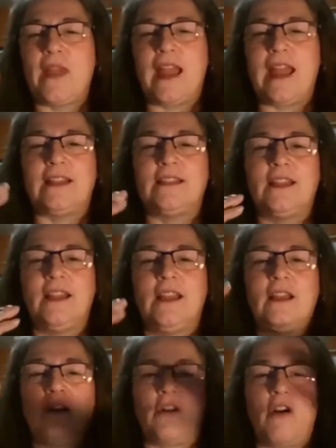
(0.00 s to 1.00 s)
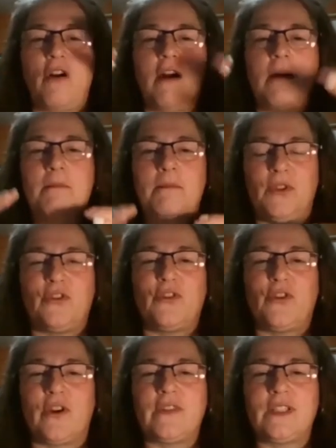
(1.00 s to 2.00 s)
and calm your
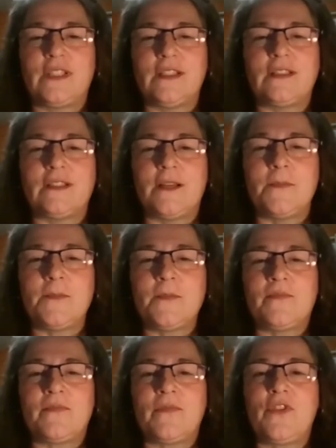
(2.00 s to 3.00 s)
nervous system.